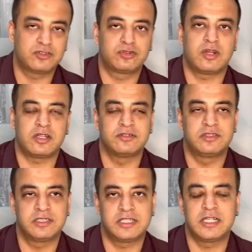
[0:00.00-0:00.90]

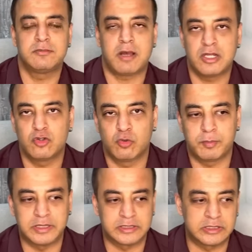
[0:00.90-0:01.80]
transit, in my
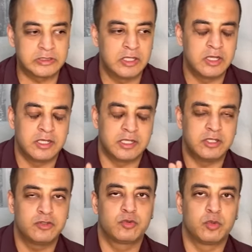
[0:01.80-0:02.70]
opinion,
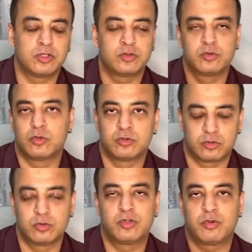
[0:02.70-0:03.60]
is going to go
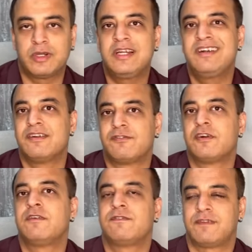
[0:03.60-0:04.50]
through three
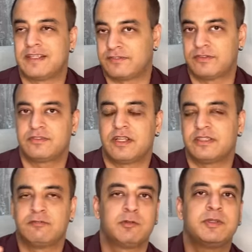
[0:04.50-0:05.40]
different phases and
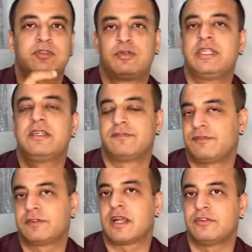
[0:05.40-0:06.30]
there would be three
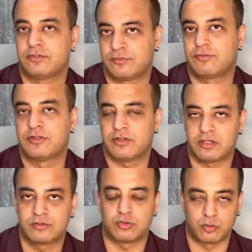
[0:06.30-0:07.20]
different kinds of
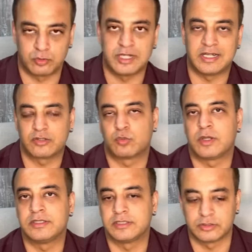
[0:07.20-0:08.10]
results over the next
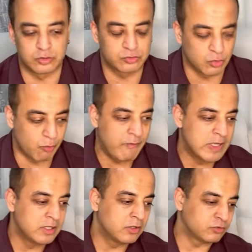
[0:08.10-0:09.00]
one year or so.
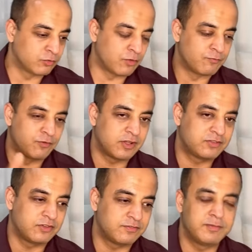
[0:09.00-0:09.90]
So from
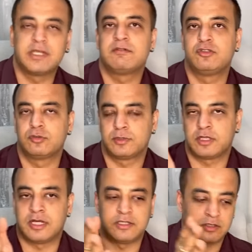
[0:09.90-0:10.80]
1st of May when Jupiter
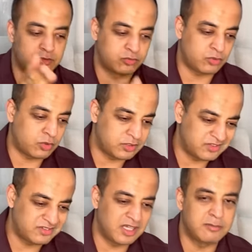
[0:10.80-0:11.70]
enters
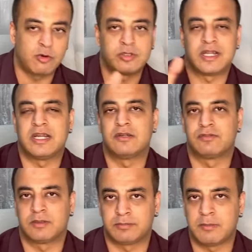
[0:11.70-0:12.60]
Taurus till about end of
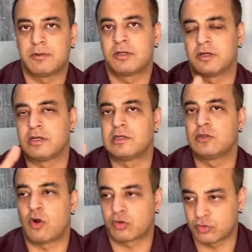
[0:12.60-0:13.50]
September, early
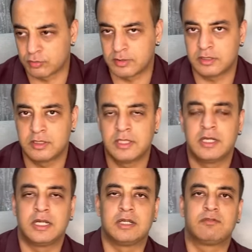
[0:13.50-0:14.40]
October,
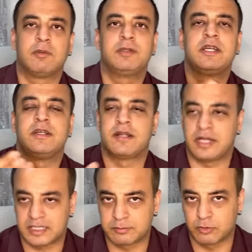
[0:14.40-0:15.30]
it will be in
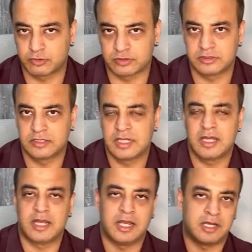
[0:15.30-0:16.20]
direct motion
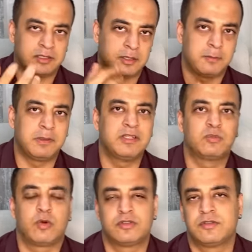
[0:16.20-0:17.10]
and please
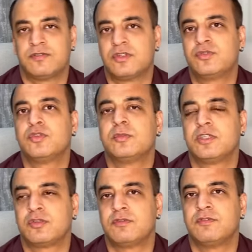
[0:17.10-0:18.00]
watch the first few
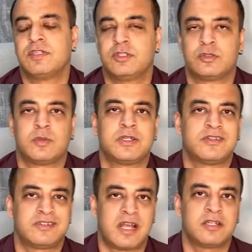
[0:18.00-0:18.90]
minutes of the video to
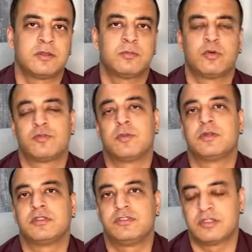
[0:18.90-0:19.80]
understand more from a
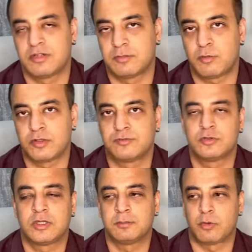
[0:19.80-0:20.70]
general point of view
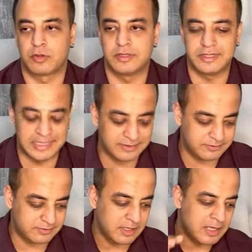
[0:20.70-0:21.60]
and important dates.